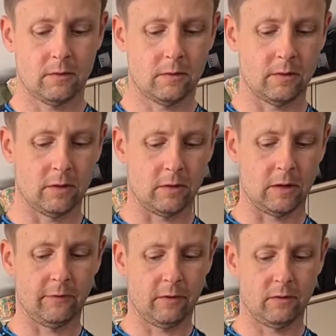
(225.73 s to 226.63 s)
All right, so I'll
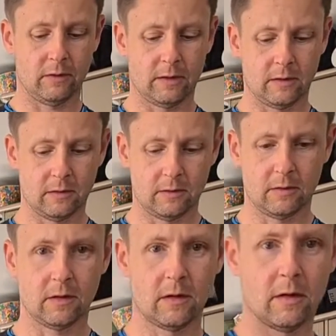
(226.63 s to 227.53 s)
give
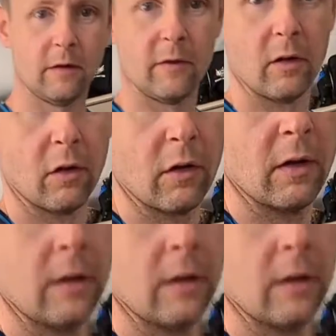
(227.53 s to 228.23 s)
it a look.